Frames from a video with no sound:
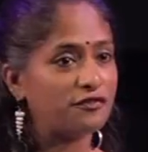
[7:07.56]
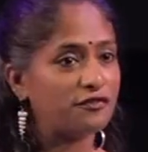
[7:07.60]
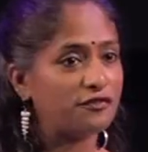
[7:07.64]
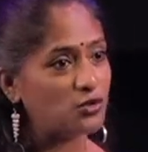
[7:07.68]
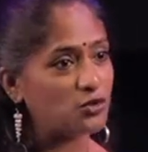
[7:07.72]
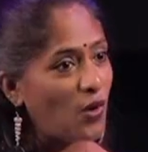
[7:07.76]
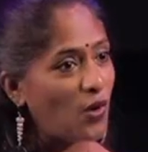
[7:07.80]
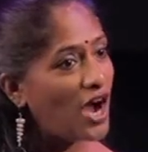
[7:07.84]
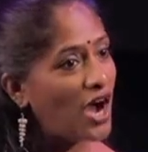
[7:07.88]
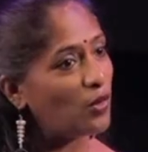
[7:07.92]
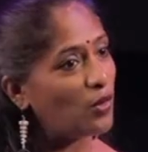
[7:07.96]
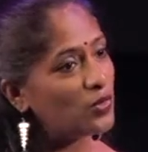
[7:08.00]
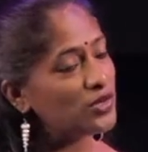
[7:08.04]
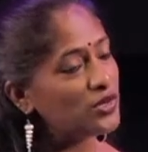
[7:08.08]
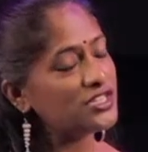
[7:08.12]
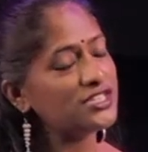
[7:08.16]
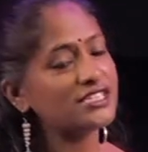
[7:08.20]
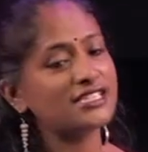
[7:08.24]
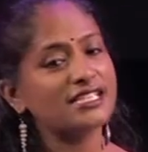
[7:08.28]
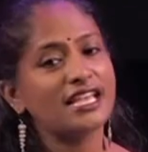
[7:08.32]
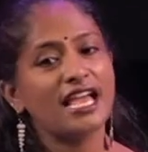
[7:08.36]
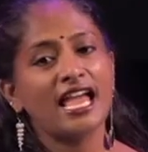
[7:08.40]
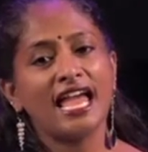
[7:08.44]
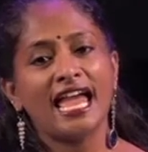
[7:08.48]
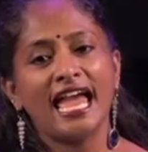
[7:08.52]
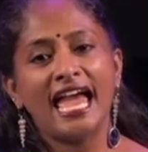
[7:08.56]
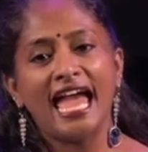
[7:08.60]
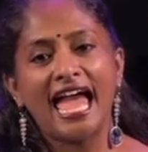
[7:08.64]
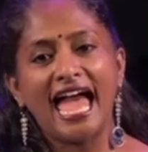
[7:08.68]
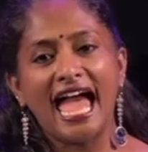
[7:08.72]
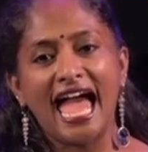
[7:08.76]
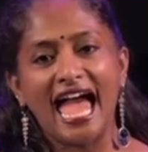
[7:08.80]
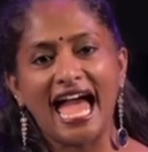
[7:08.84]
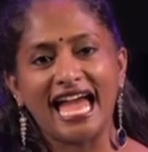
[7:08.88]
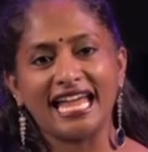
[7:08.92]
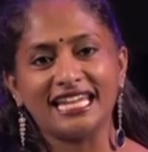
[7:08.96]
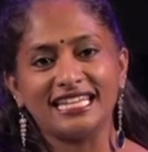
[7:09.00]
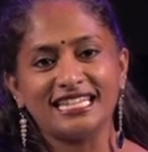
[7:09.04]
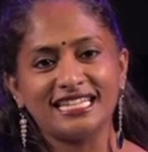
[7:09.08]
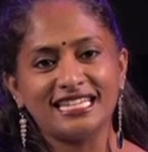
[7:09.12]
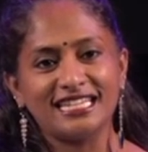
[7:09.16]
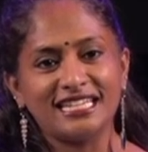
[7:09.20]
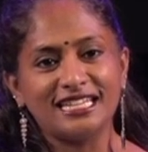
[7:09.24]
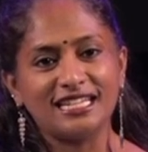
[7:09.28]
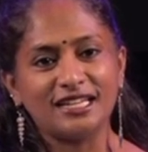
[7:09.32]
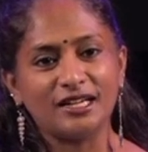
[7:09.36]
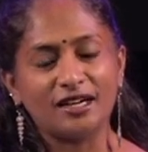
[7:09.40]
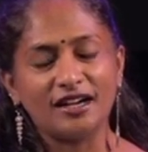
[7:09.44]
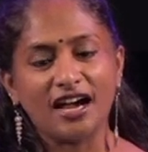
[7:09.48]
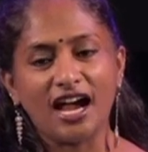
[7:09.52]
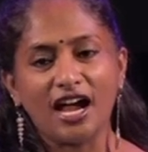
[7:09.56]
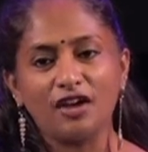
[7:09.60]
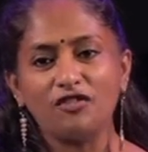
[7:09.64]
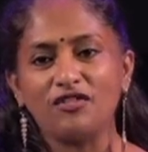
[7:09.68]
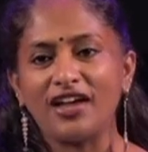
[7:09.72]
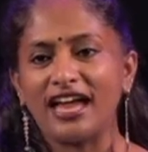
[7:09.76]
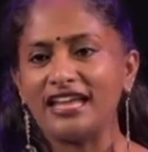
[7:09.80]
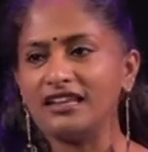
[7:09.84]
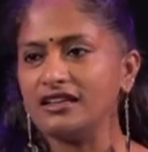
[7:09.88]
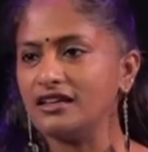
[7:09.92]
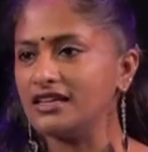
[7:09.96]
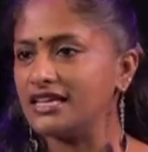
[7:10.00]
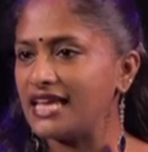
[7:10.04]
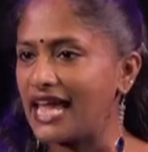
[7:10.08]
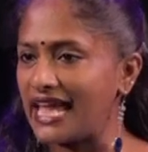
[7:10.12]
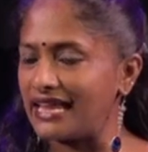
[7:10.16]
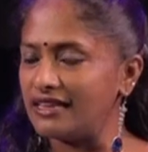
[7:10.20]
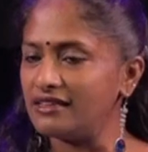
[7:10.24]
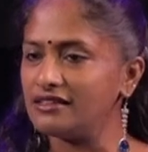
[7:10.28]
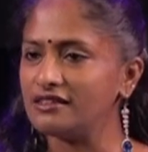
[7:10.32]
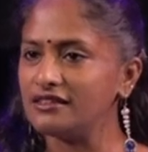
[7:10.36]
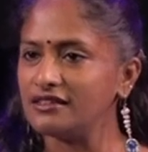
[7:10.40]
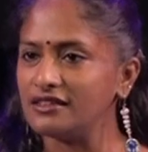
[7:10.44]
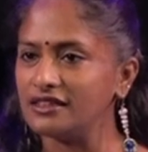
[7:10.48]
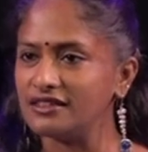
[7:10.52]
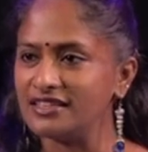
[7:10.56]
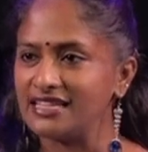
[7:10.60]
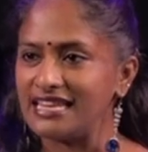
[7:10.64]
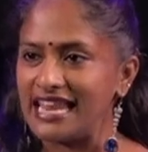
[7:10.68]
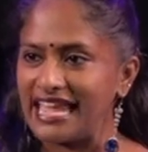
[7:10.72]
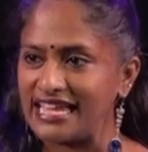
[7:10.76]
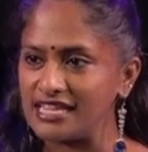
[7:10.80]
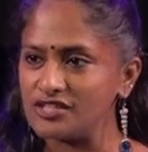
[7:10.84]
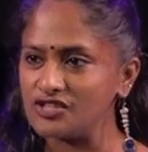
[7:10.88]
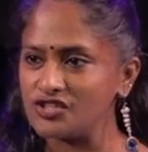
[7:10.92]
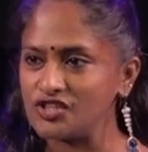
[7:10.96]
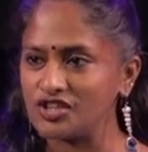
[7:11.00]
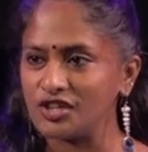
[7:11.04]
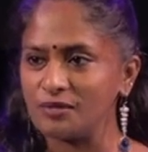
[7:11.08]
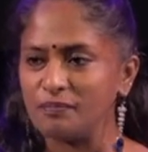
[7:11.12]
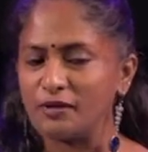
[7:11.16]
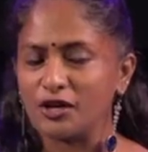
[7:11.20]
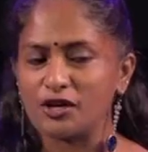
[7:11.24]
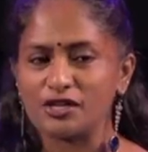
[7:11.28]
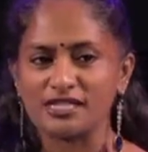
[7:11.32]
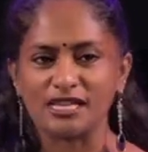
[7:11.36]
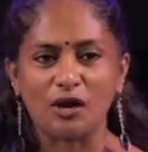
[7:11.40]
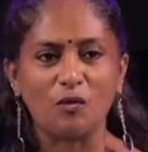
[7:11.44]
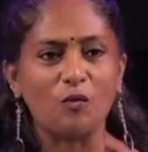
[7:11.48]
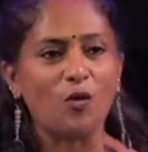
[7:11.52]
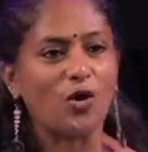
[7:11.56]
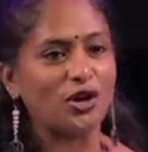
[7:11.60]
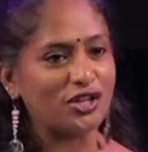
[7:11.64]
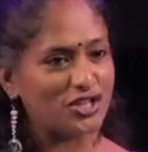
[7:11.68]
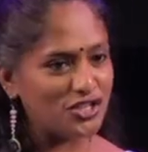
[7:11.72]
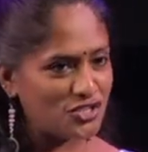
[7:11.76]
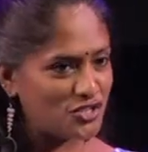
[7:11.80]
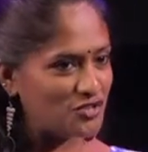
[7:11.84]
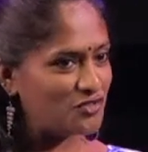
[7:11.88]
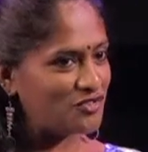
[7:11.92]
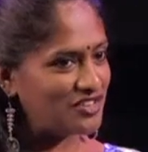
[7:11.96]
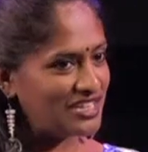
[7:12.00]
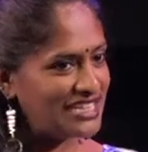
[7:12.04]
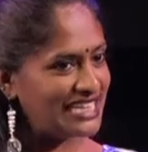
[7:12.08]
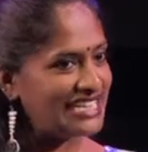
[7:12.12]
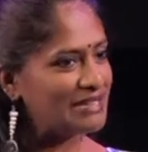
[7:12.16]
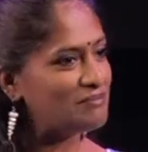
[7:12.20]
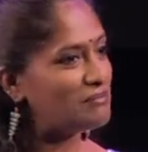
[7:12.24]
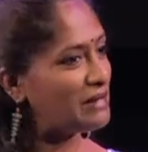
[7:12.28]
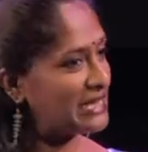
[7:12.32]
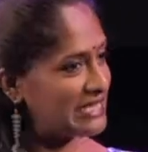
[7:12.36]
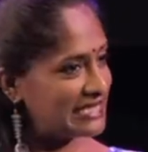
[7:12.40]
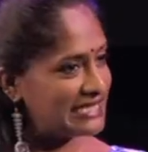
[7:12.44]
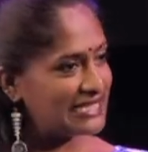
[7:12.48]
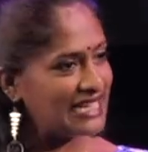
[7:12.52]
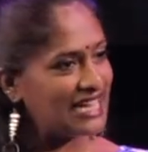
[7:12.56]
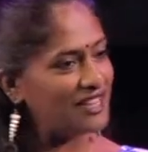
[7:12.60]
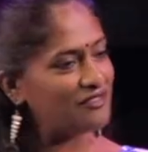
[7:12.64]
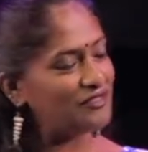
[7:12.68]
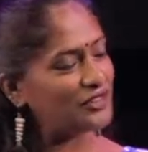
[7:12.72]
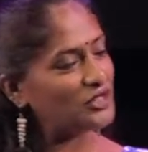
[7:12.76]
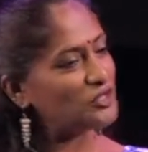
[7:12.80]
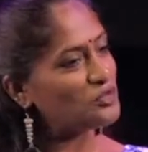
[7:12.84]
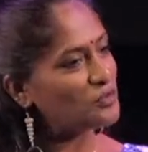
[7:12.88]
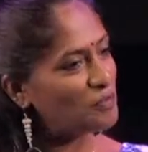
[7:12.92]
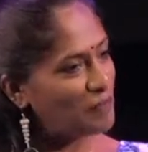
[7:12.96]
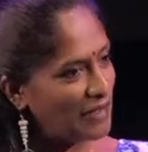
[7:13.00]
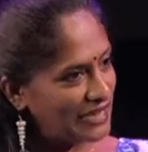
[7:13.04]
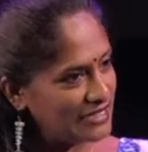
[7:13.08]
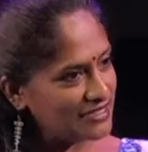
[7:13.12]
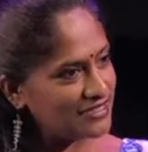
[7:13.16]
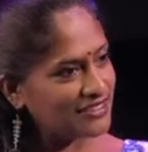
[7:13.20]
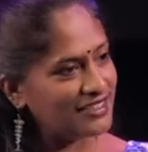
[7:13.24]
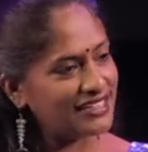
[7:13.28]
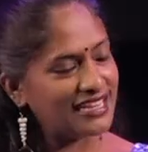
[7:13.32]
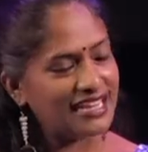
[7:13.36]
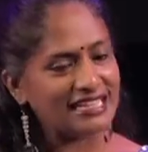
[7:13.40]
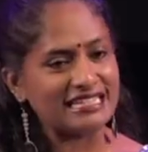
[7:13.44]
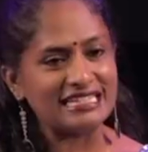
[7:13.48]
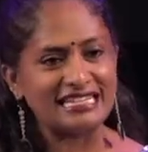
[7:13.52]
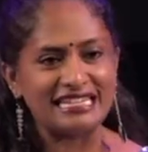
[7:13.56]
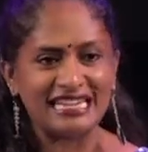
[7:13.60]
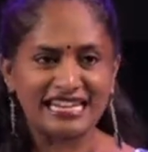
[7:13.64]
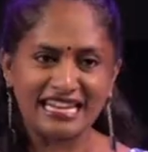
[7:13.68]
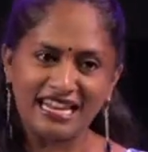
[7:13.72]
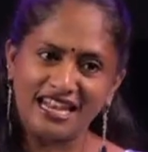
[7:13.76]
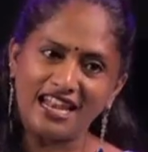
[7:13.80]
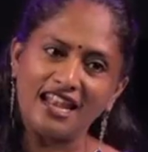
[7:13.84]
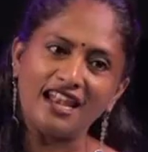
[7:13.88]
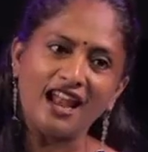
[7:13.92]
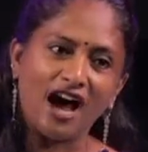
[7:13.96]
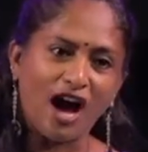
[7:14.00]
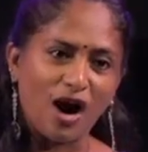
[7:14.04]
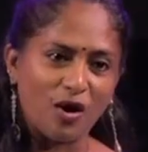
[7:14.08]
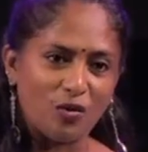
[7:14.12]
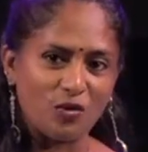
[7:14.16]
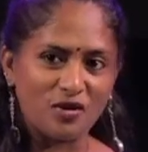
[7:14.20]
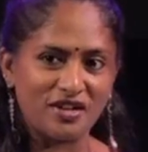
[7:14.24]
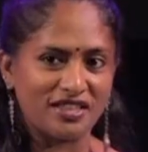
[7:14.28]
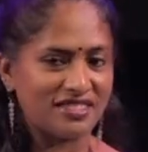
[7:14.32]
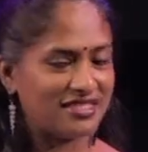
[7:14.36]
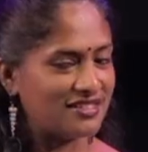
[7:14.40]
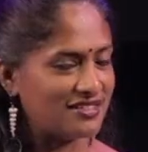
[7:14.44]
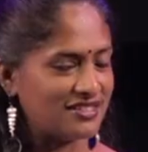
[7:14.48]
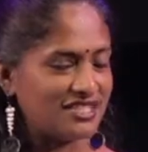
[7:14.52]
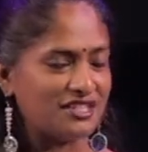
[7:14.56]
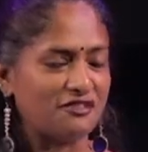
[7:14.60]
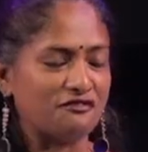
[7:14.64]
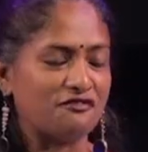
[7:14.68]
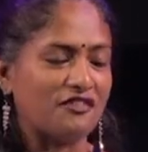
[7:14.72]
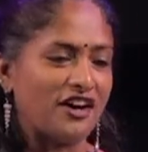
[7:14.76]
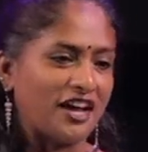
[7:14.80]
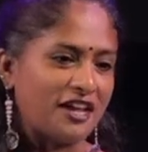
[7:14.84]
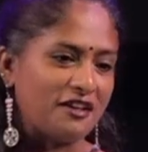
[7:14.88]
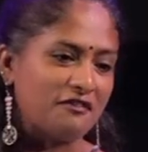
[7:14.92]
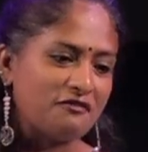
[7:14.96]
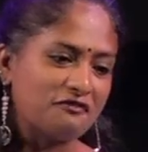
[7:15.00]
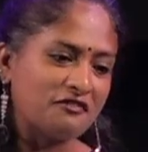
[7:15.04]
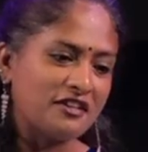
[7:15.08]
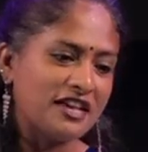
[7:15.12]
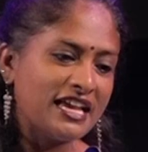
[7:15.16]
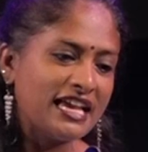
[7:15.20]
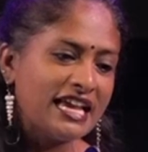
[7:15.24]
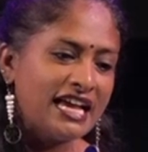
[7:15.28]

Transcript: two hours. And uh, I ran again the next year because I wanted to redeem myself and do better, and I did it in an hour and 35.